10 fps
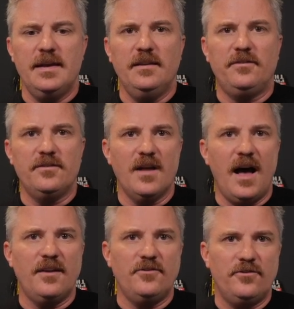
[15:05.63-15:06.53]
It's
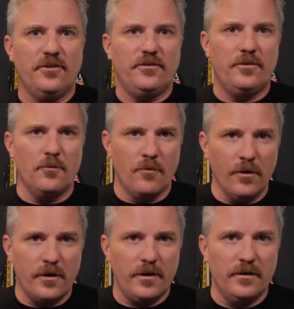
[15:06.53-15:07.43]
not just the
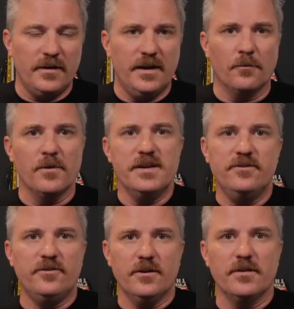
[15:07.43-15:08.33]
work in
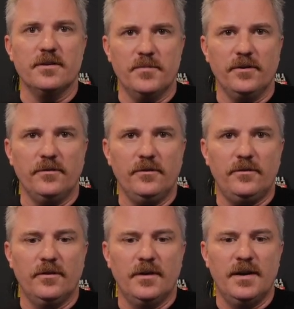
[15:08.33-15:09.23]
reengineering the business,